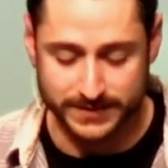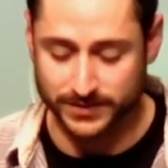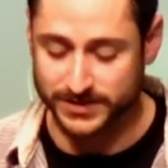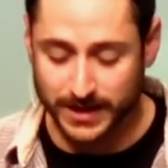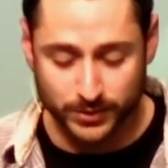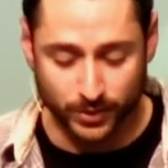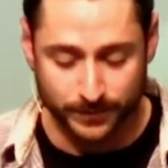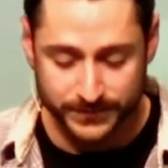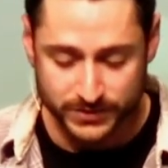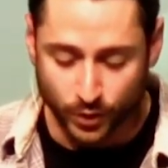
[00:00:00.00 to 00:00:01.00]
So Samuel
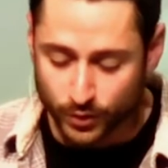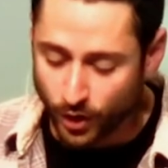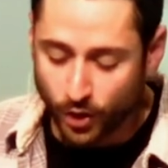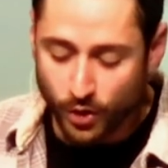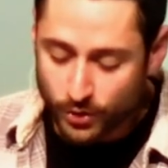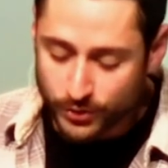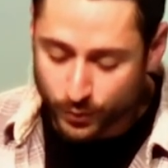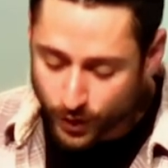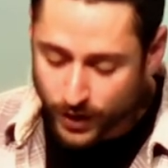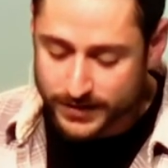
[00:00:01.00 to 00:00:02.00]
told all the
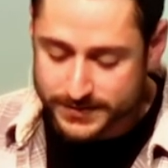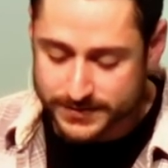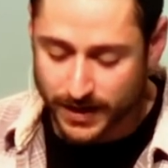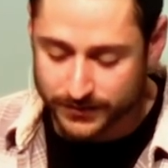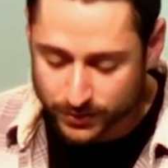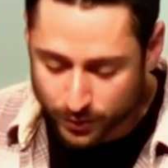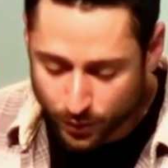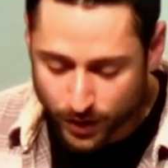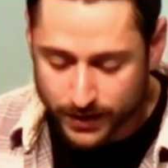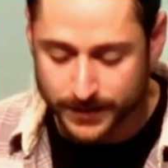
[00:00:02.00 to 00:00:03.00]
words of the
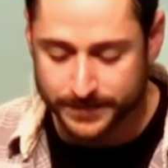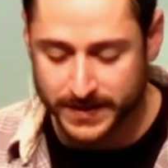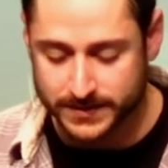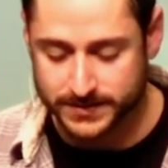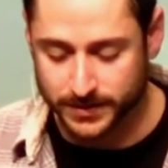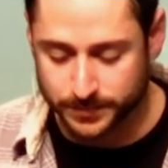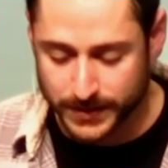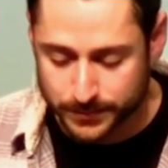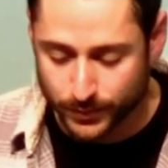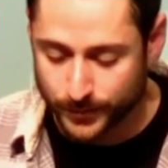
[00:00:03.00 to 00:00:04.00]
Lord to the
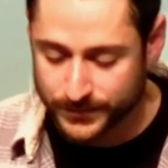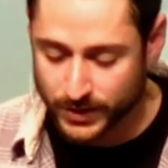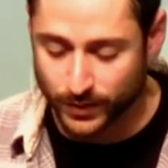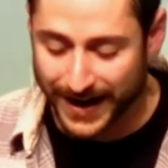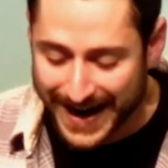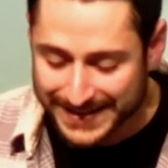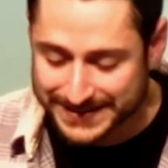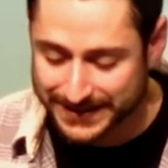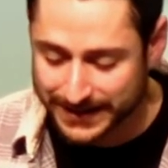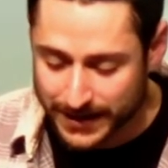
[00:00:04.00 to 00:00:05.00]
people who were
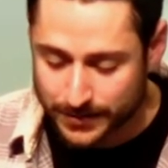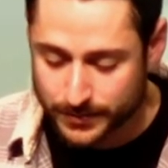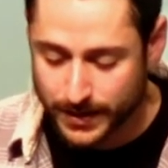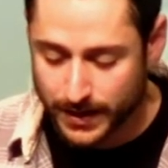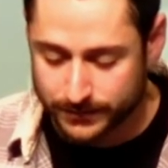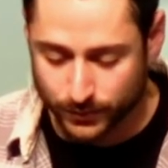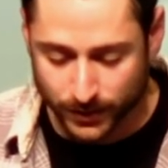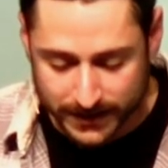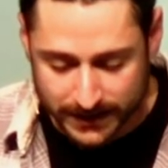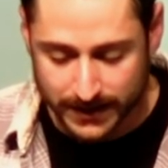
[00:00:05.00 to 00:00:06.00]
asking him for
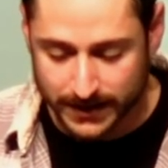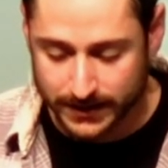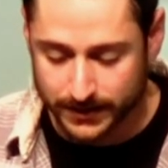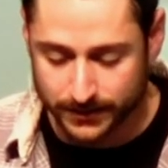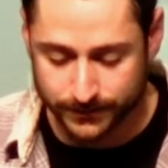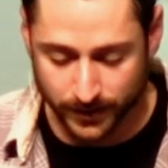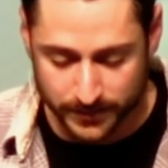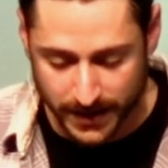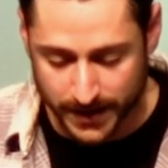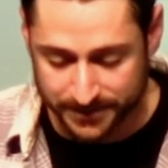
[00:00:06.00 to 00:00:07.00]
a king from
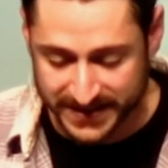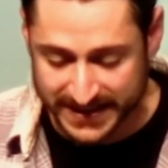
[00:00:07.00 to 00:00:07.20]
him.